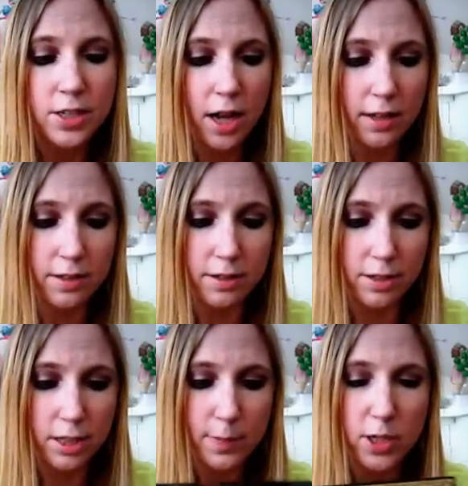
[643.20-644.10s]

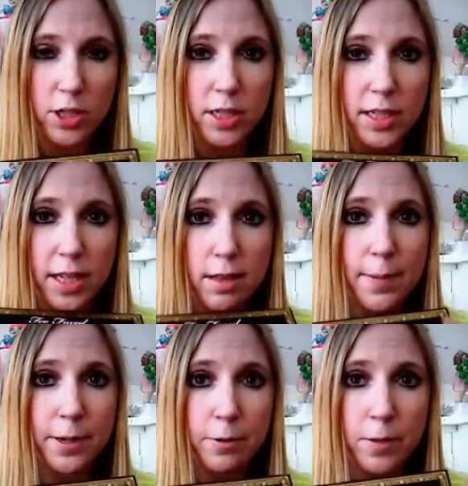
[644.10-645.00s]
$50 especially like the
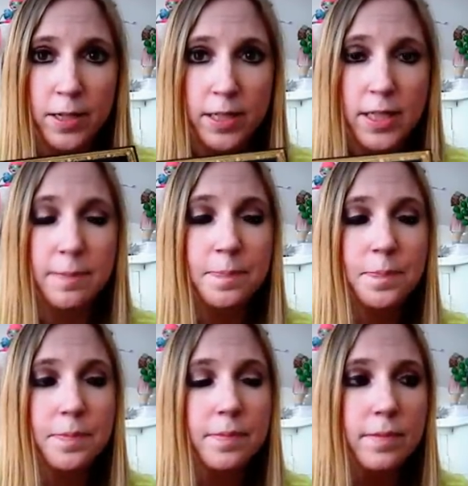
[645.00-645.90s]
bigger ones
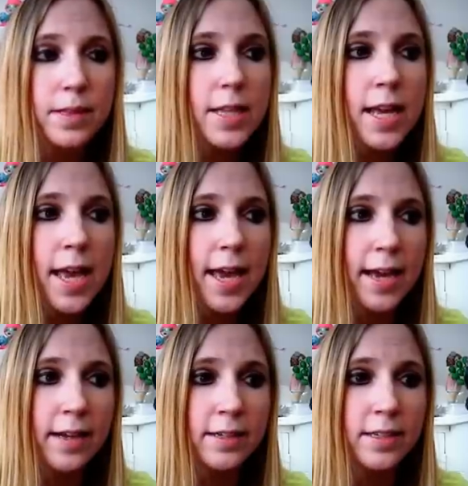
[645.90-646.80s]

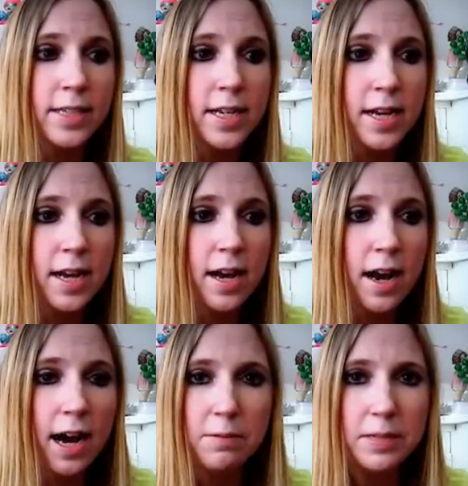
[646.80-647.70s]
and
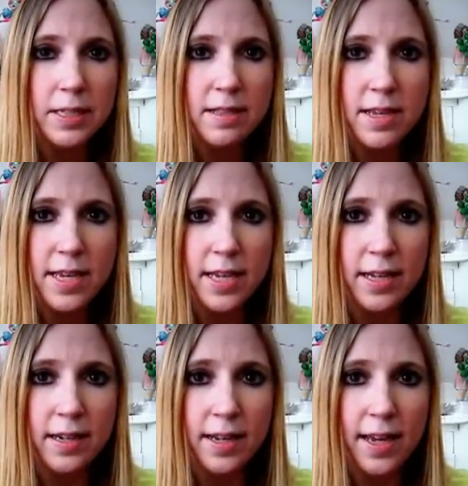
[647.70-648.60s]
I wasn't
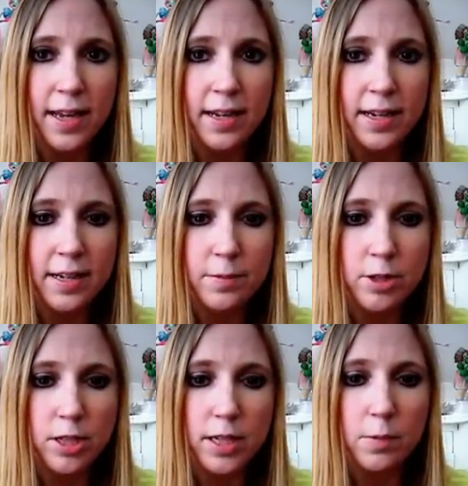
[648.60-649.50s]
thinking and he was
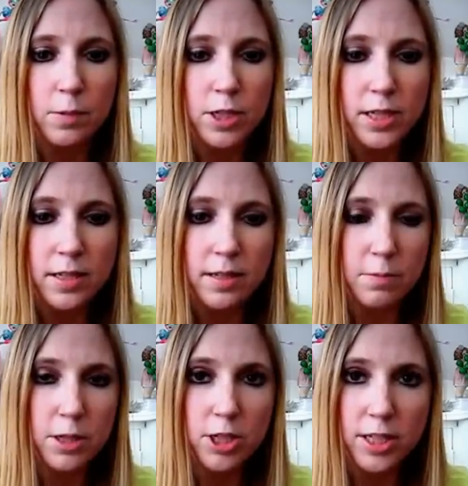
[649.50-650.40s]
just like, well
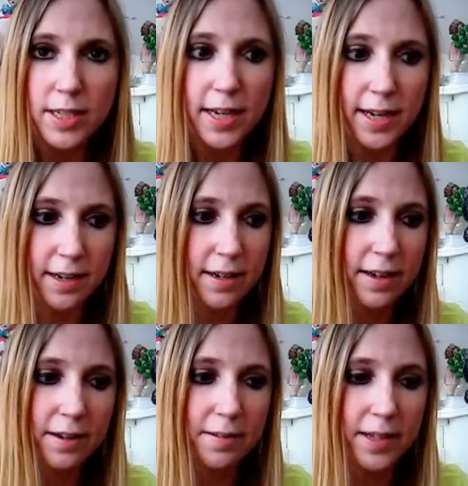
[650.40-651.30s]
just, just get it, you
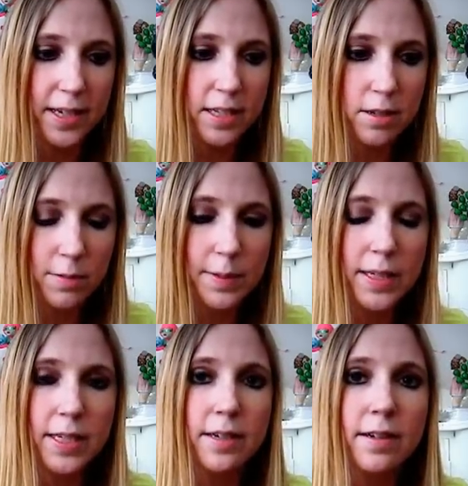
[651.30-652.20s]
know, like it's no big
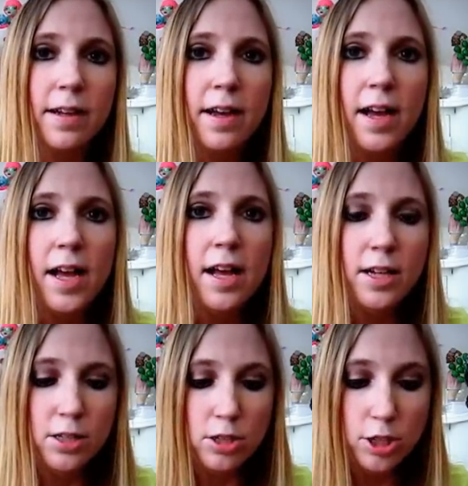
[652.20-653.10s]
deal.
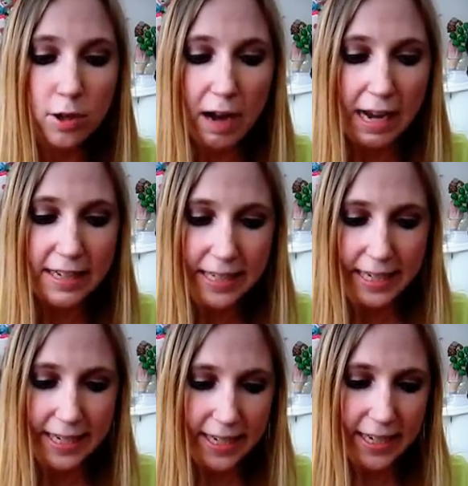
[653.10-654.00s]
So I
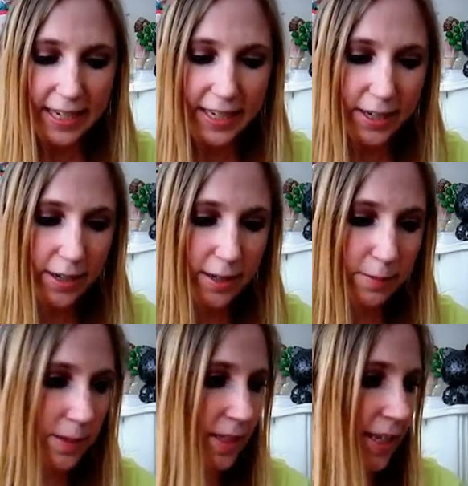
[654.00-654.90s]
did and here it
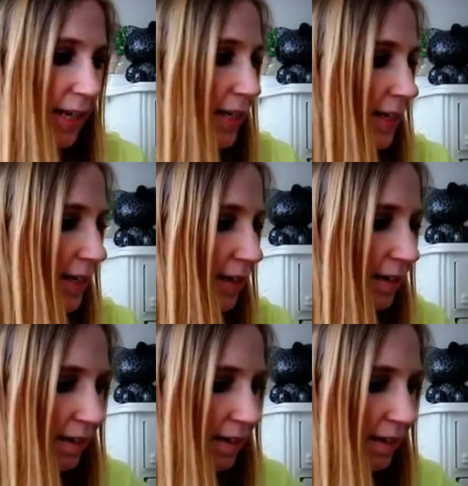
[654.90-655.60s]
was like,